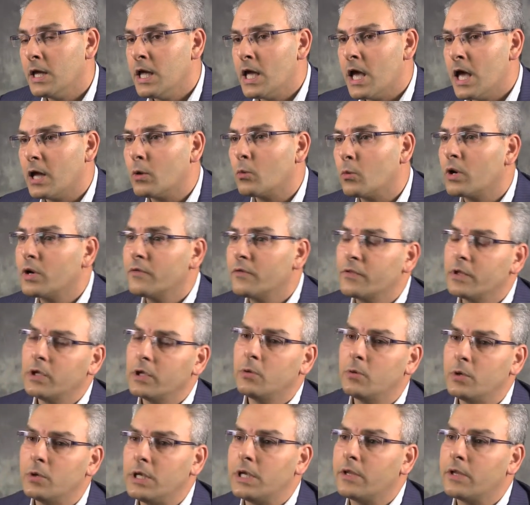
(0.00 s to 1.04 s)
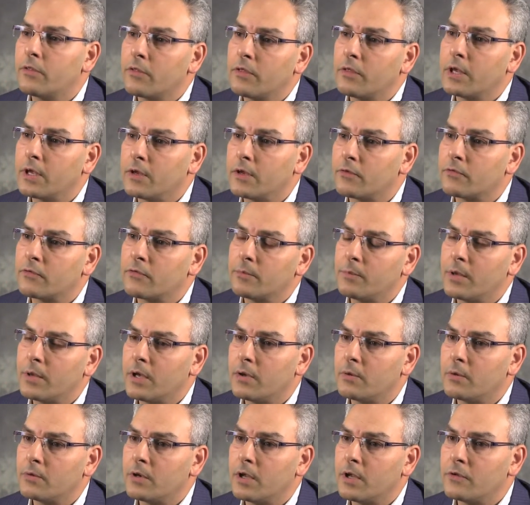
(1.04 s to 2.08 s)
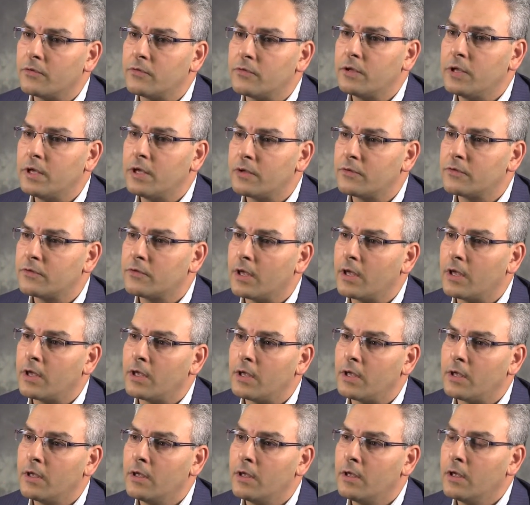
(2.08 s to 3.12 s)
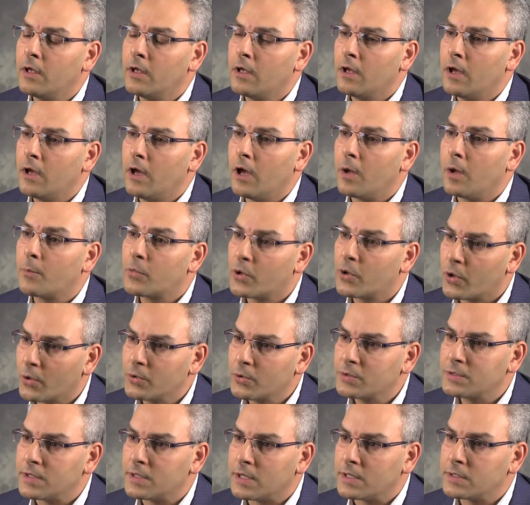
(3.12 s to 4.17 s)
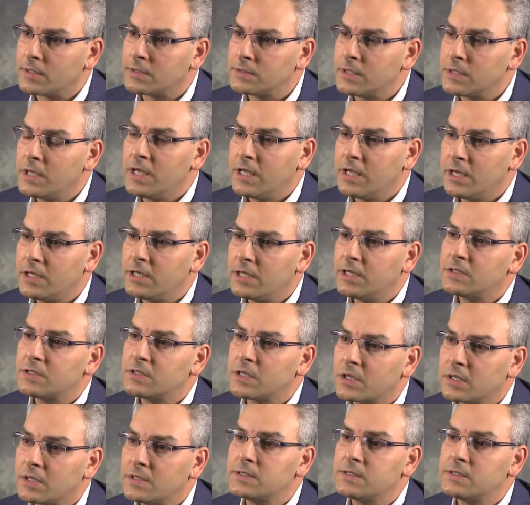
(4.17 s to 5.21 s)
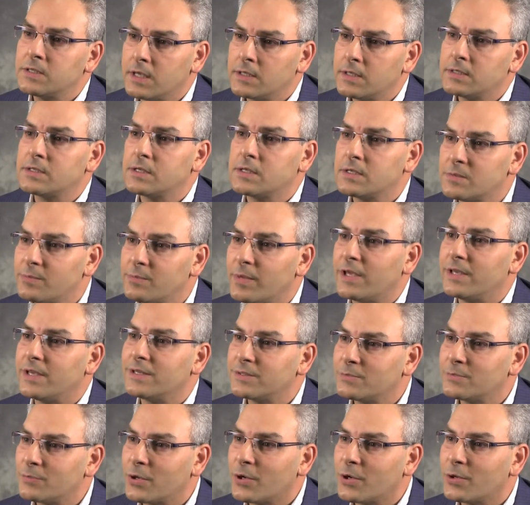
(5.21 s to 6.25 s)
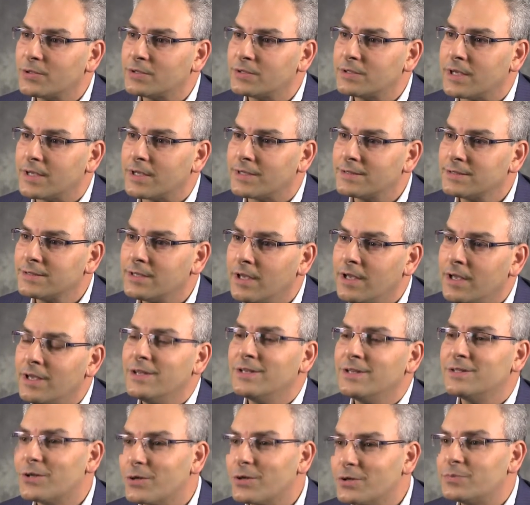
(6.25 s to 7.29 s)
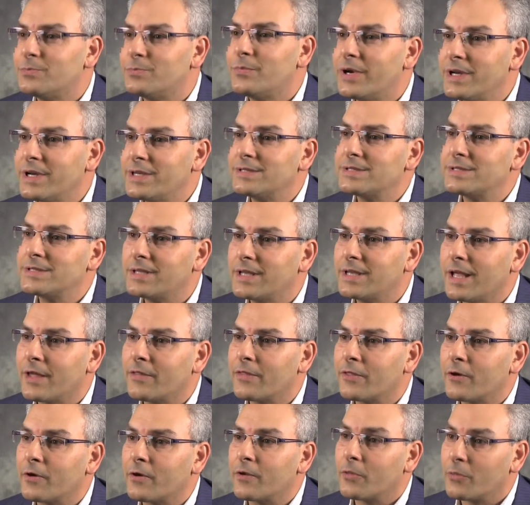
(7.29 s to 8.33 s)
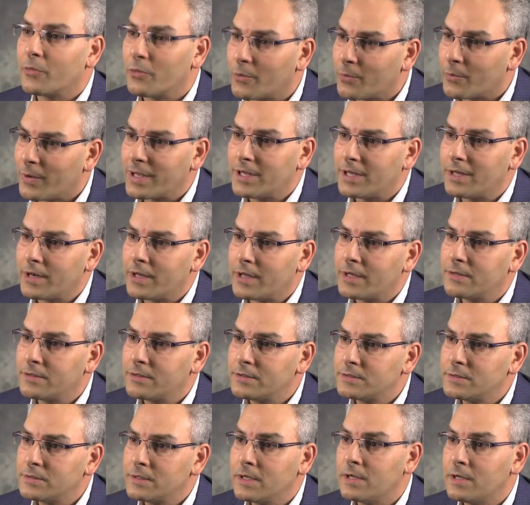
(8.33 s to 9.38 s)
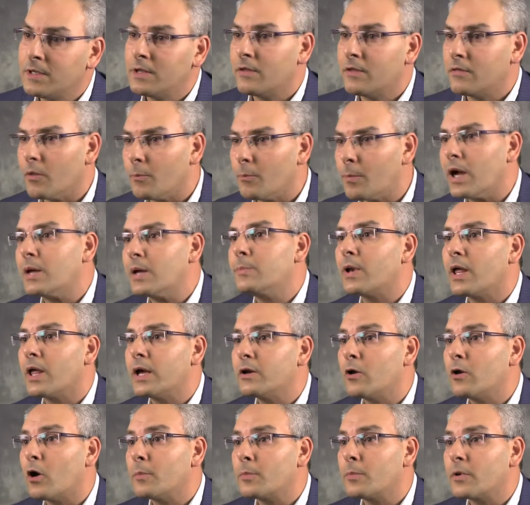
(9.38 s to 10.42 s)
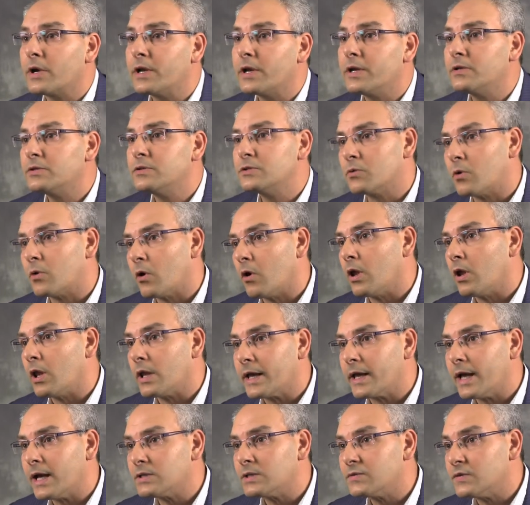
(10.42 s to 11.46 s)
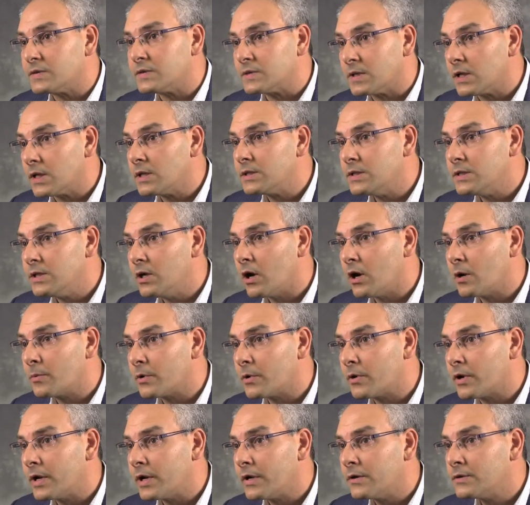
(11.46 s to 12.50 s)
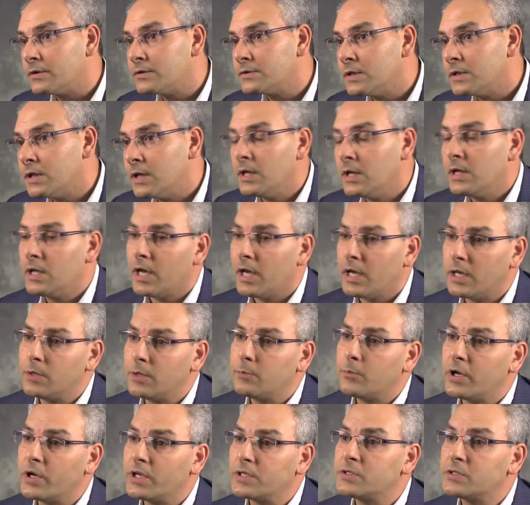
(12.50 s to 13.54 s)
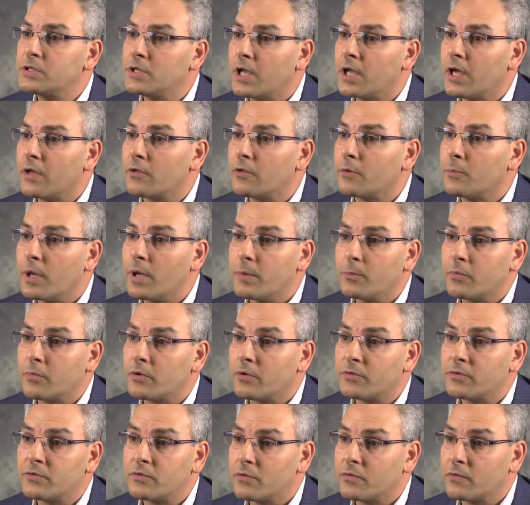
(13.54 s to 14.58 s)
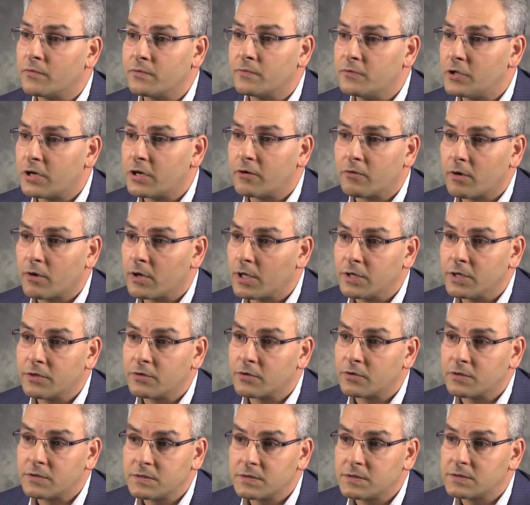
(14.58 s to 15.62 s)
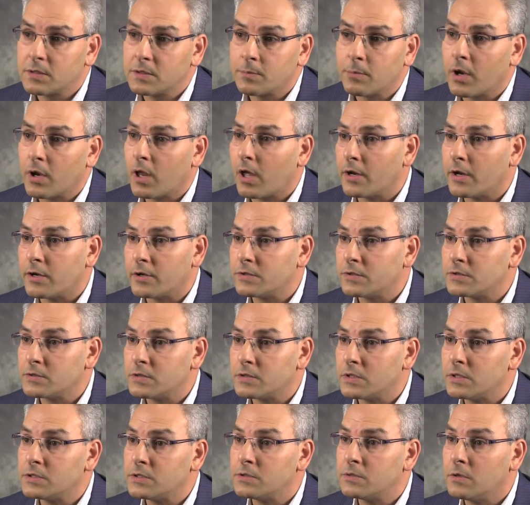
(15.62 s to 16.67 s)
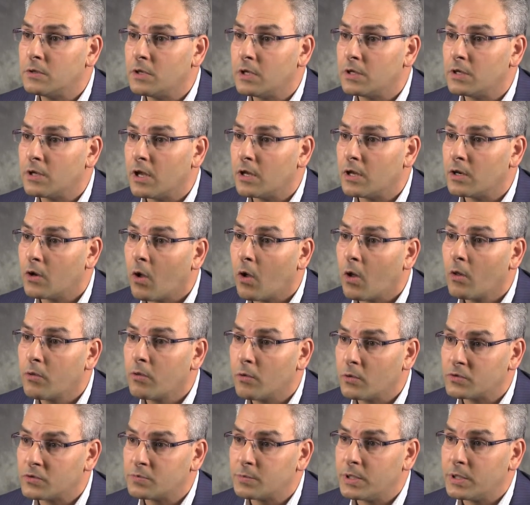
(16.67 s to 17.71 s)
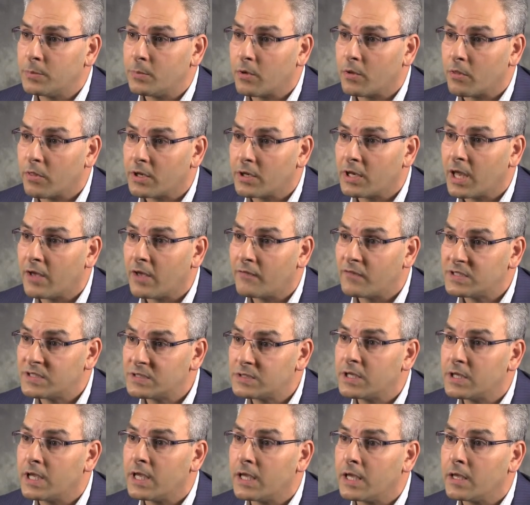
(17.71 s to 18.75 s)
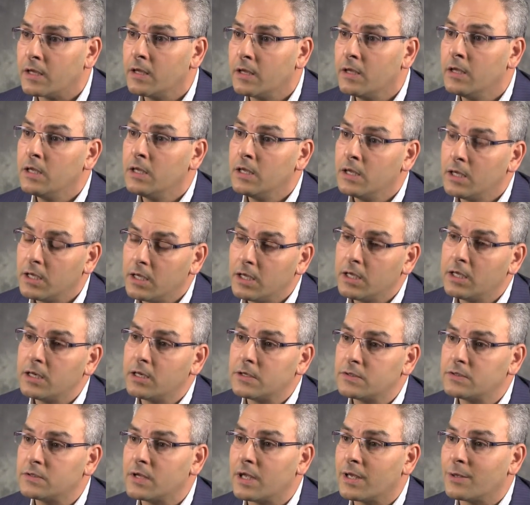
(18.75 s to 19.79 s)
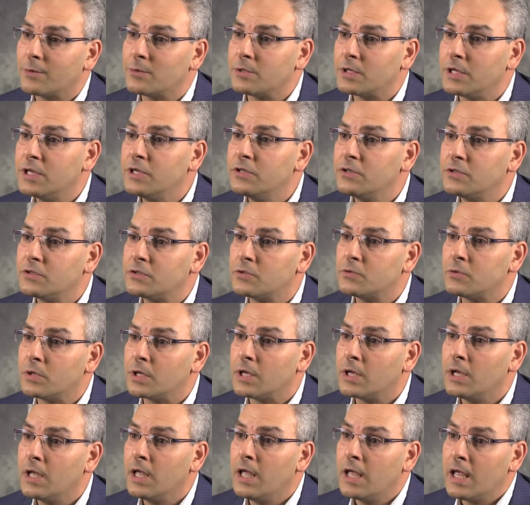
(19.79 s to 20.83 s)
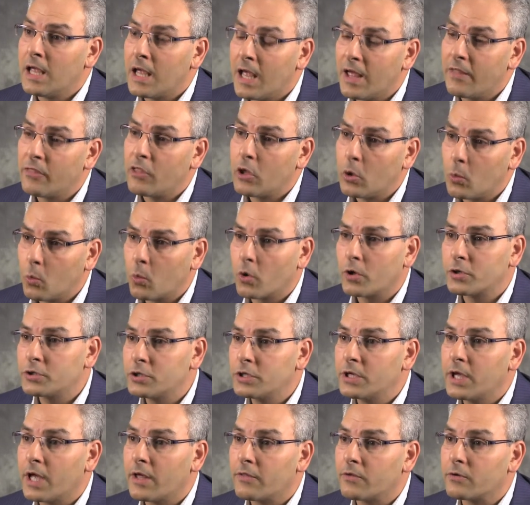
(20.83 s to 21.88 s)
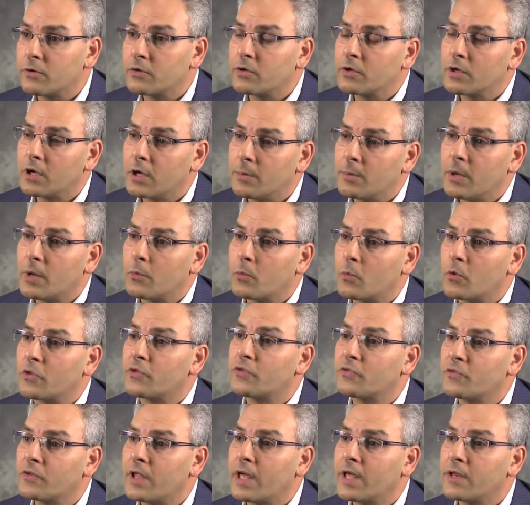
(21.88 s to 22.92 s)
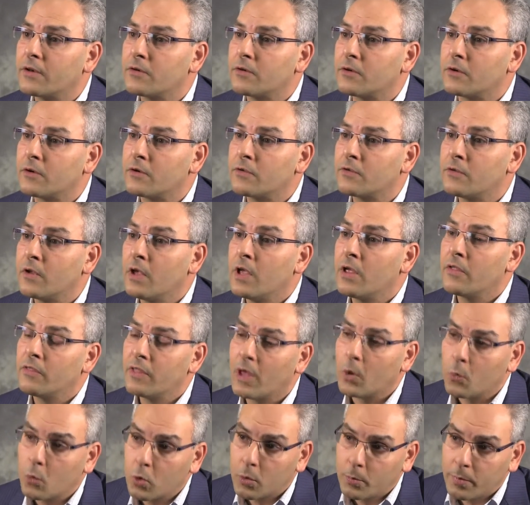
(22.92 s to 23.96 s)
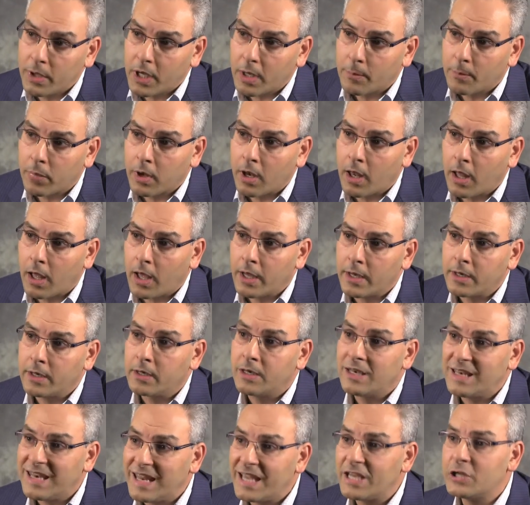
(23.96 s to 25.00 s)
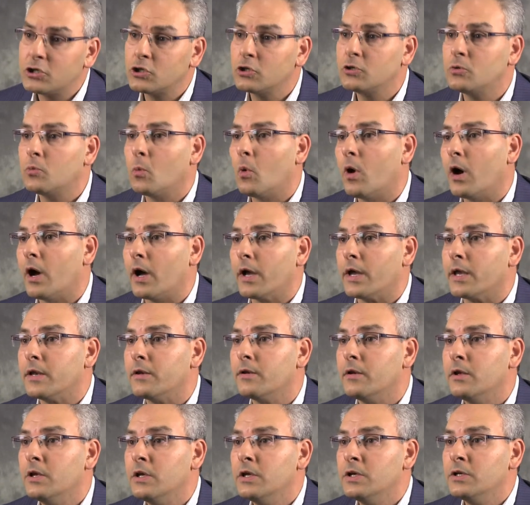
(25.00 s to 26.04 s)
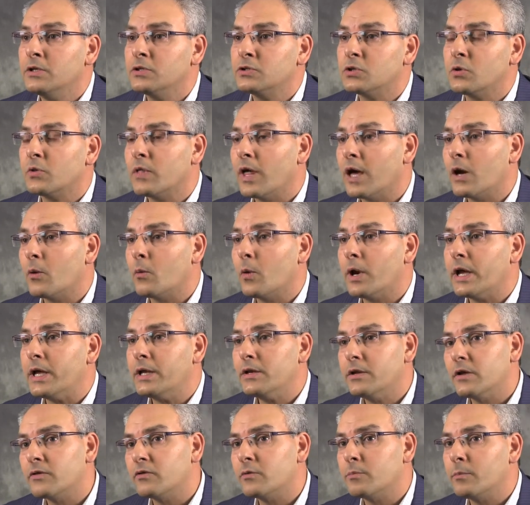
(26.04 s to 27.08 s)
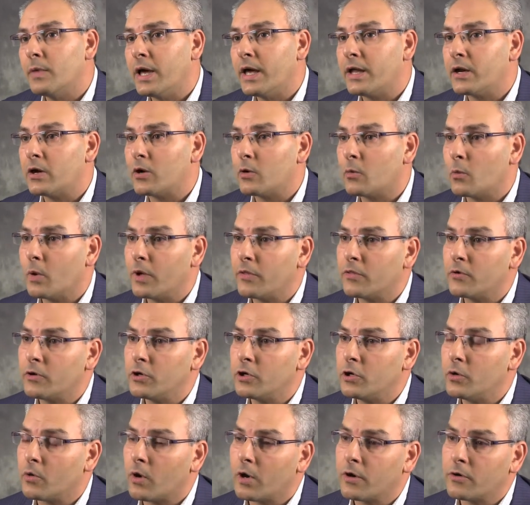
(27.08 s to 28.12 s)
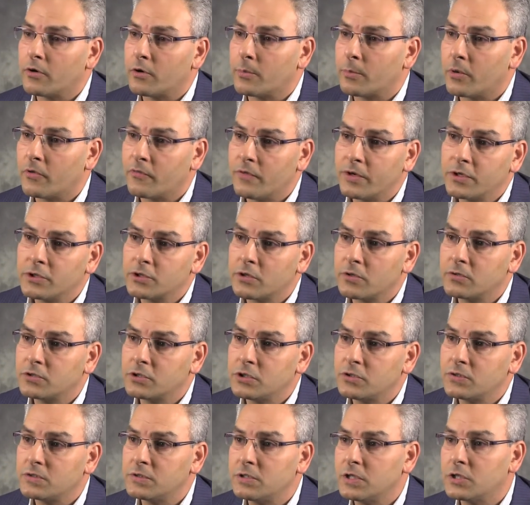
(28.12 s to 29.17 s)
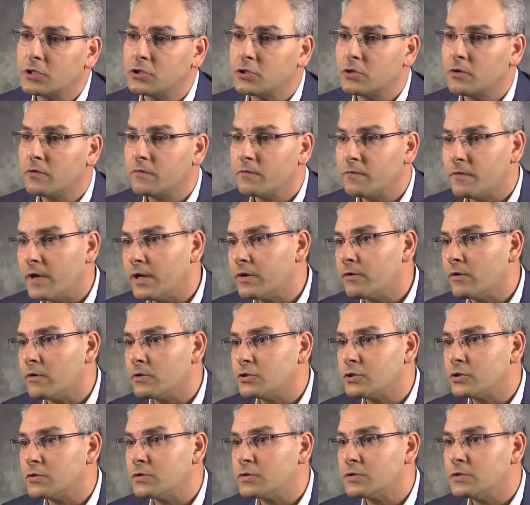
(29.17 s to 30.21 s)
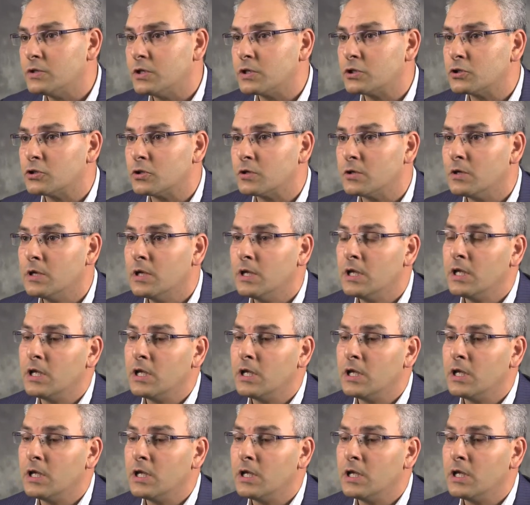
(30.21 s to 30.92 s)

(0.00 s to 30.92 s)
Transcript: And one of the unique things about a CSA uh, process, it is a consensus-based process. So it brings together the regulators, the pipeline operators or oil and gas facility operators, and it brings together members of general interest, suppliers, and, and all those people that have a stake in a sound industry. And they work together to come up with standards that would be applied nationwide. So that way it doesn't matter whether you're under provincial jurisdiction, federal jurisdiction,